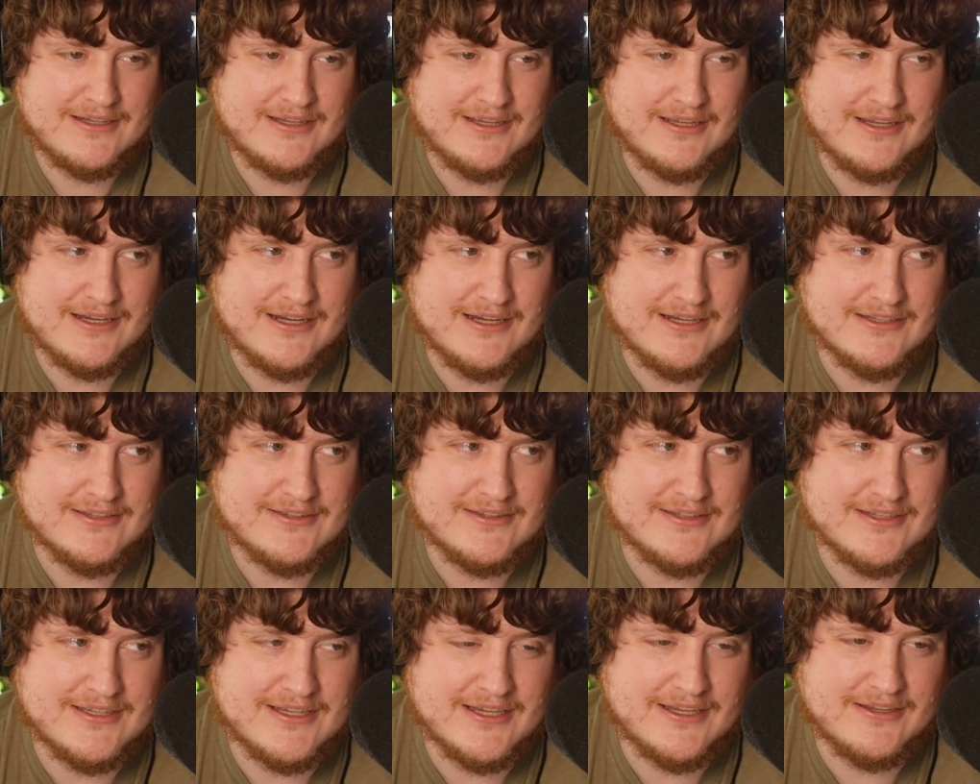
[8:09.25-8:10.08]
I
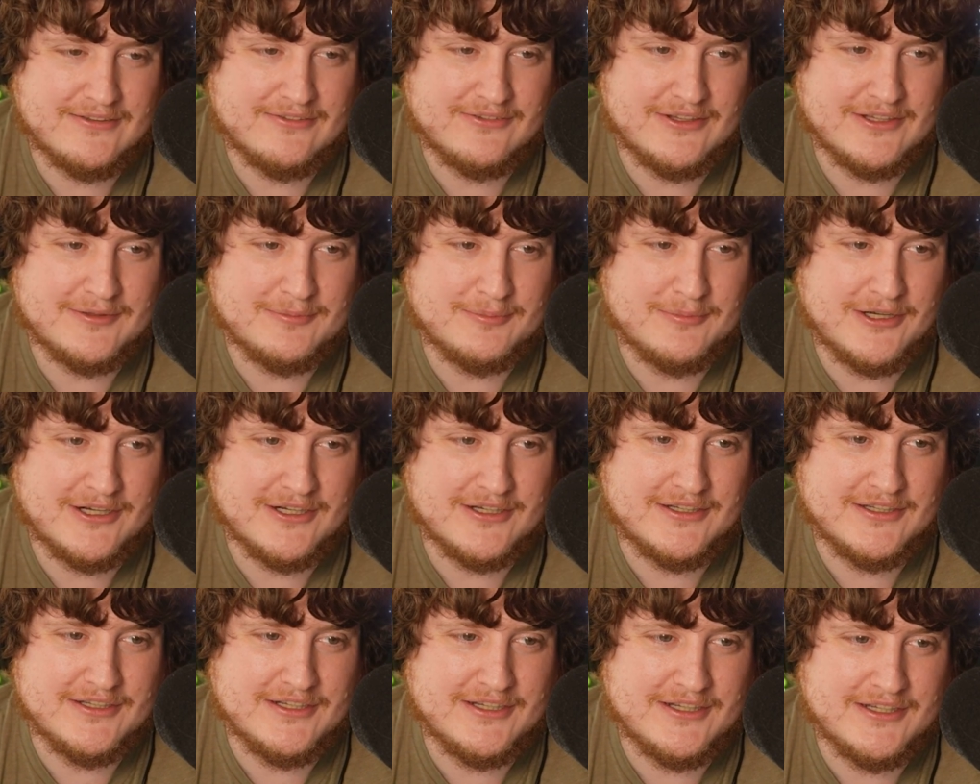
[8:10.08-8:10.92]
think like
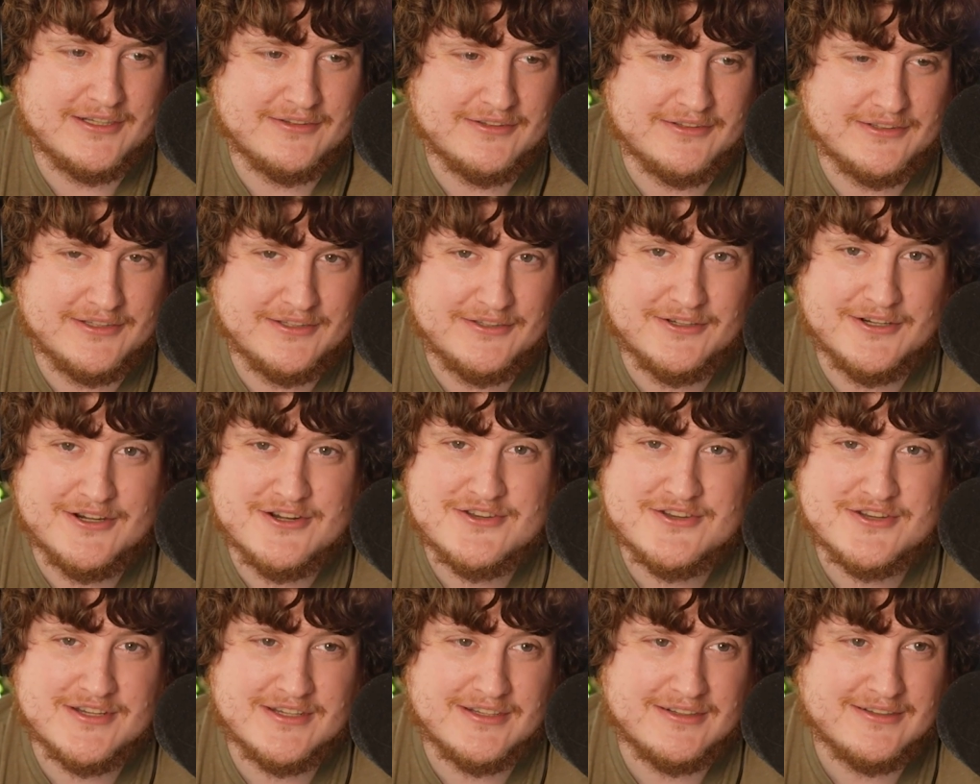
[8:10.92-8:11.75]
marketing, lead
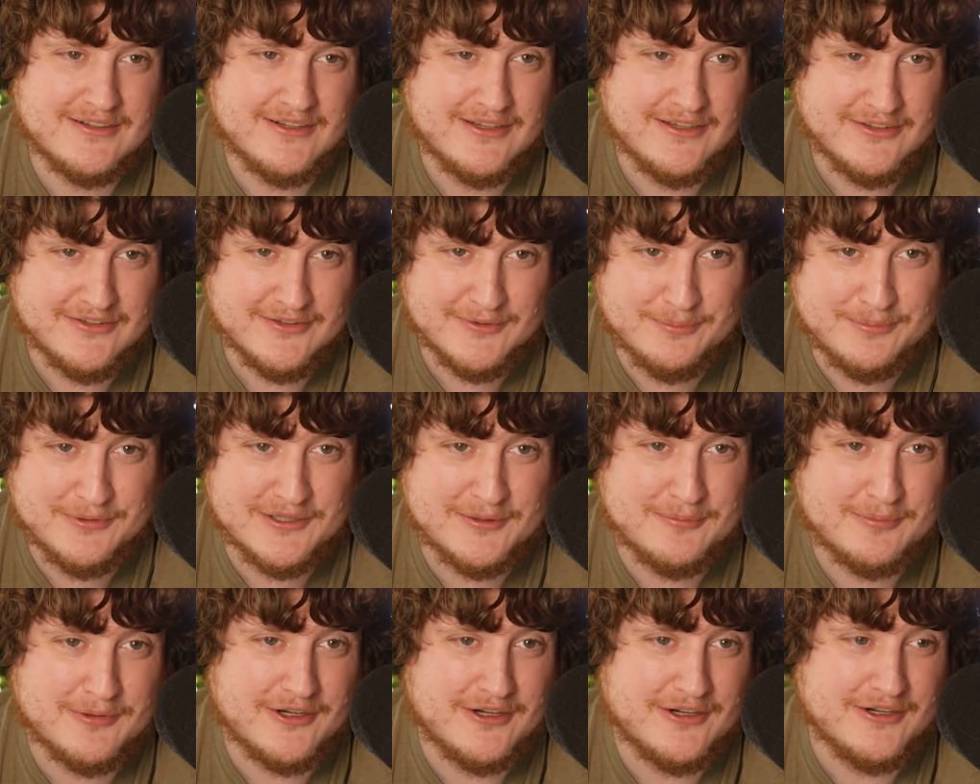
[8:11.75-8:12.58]
nurturing is a
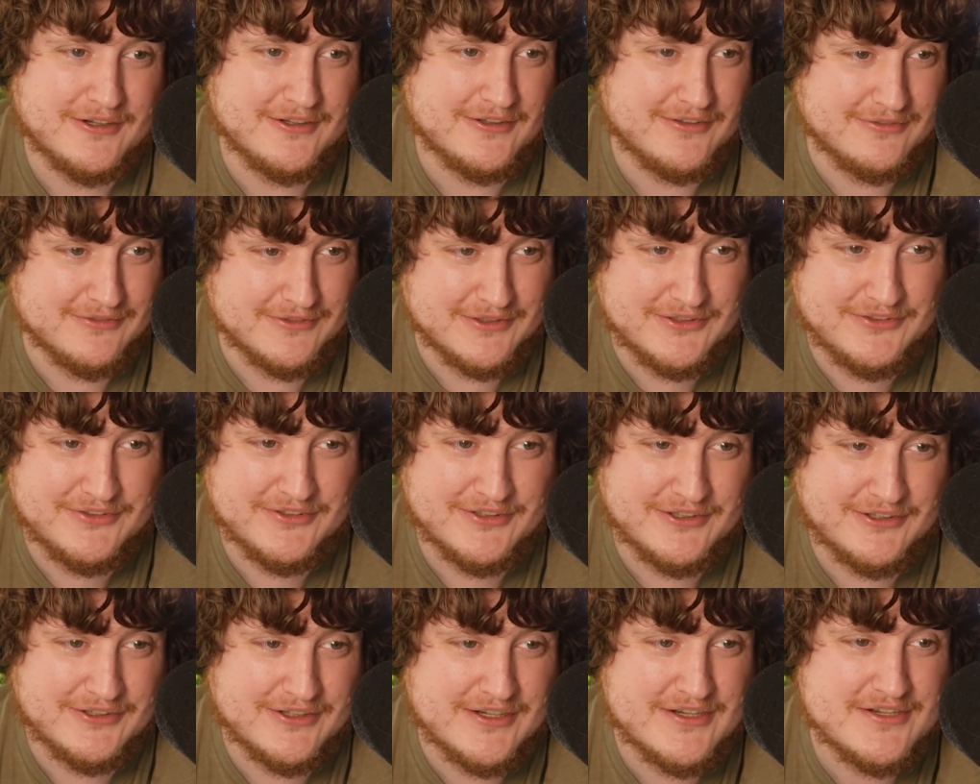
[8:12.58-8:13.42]
big part of lead
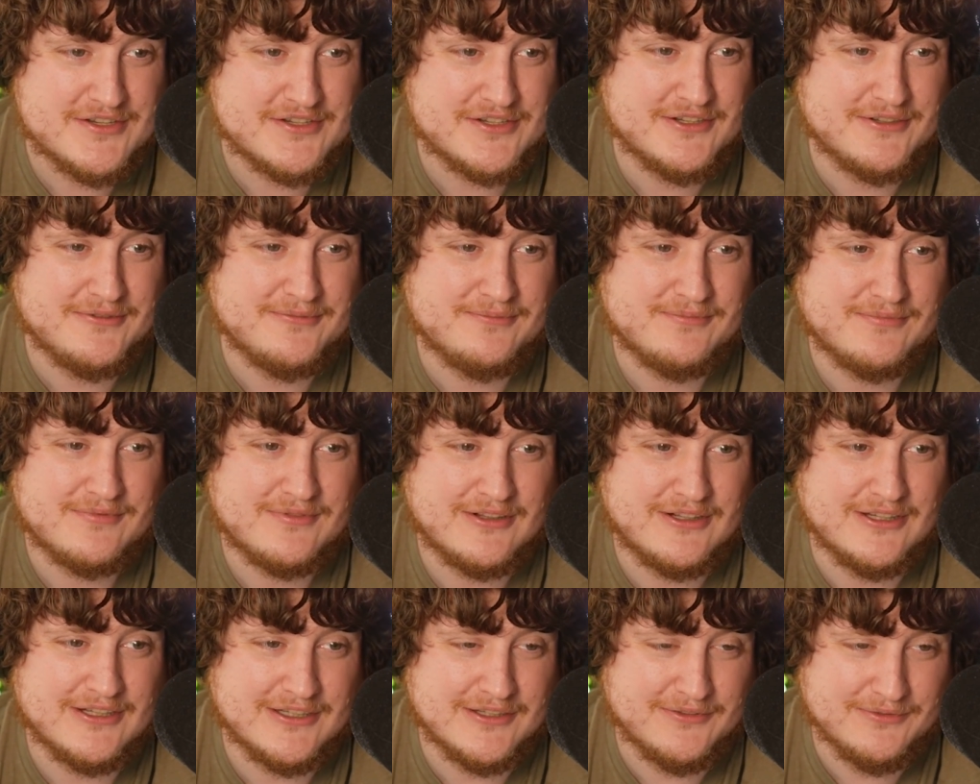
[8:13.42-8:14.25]
generation.
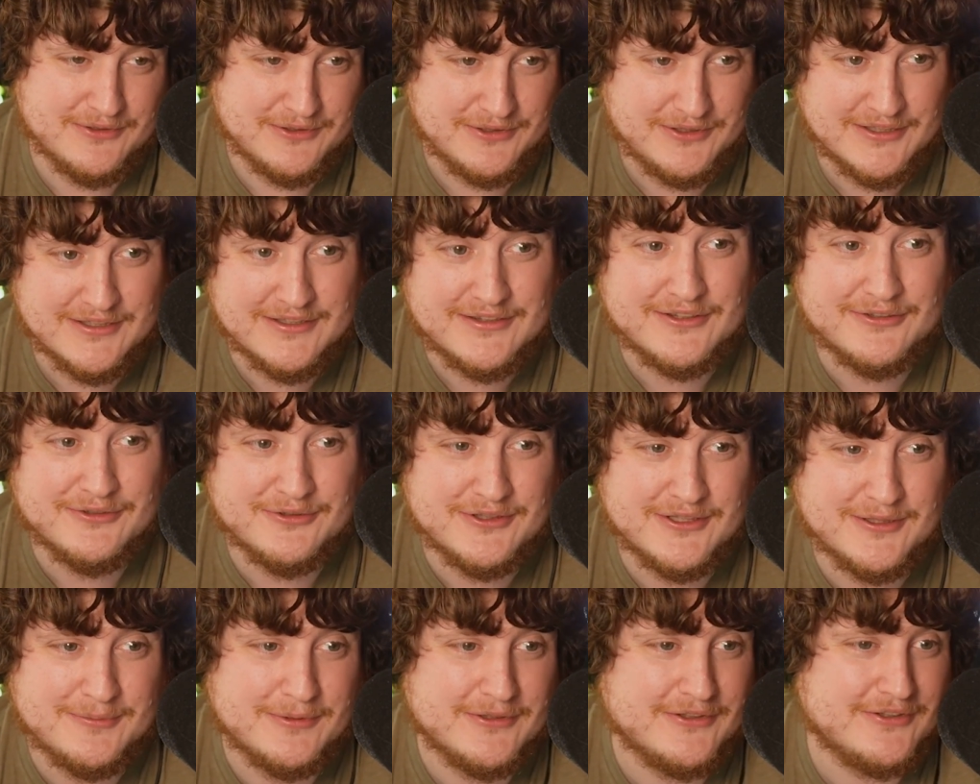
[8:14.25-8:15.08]
Like if you get the
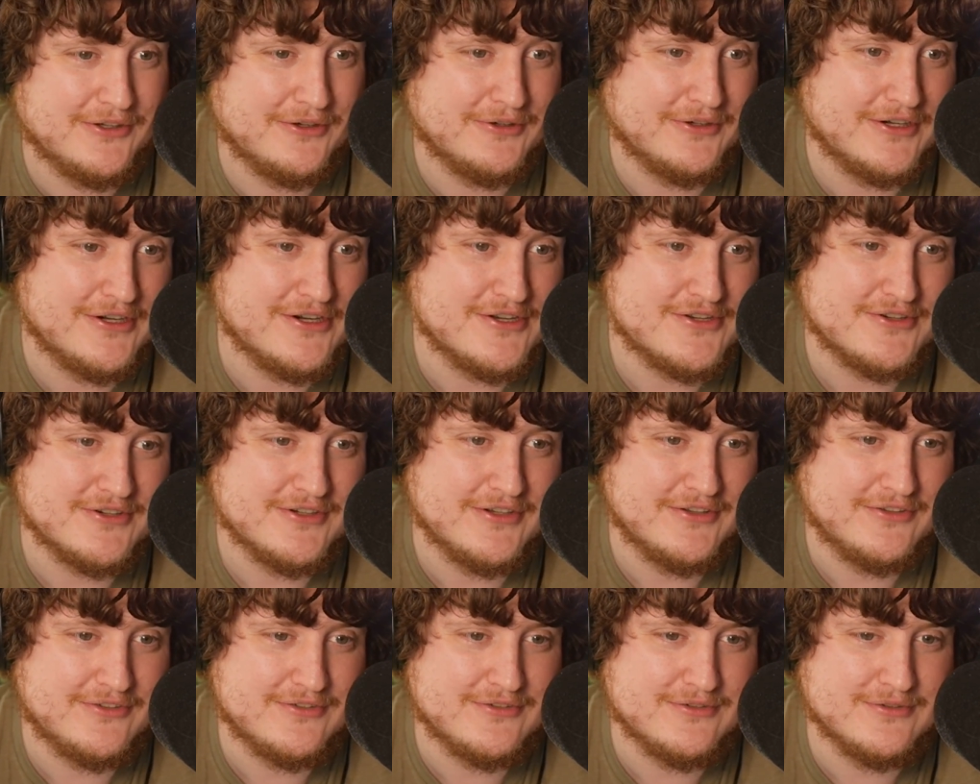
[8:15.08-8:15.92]
lead but don't nurture
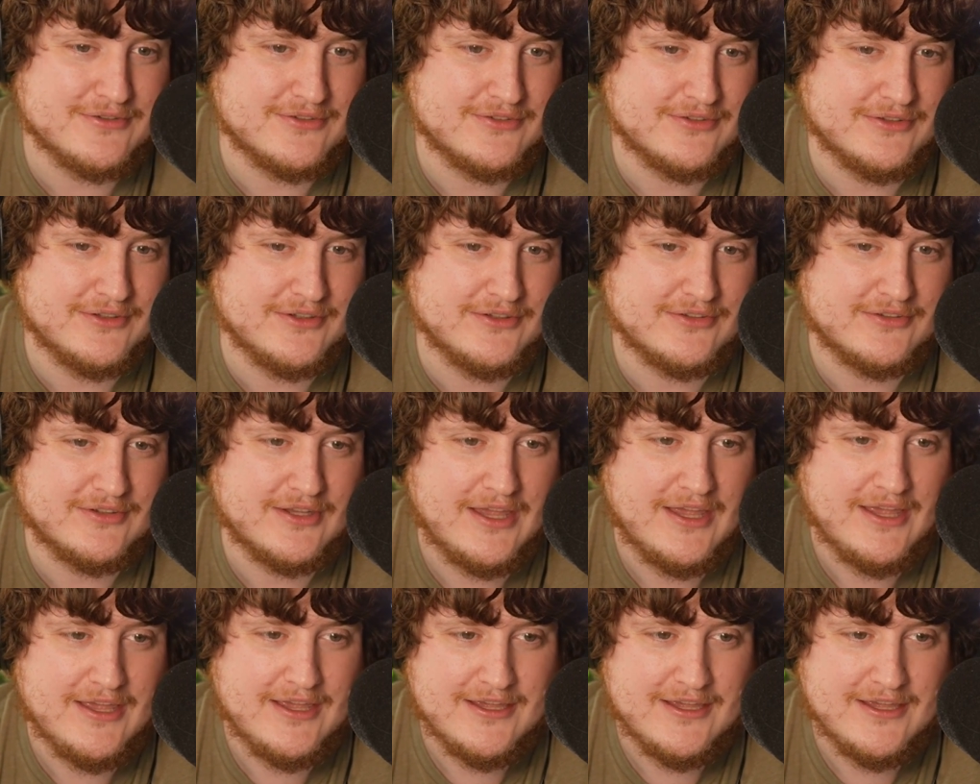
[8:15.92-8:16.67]
it, it's useless.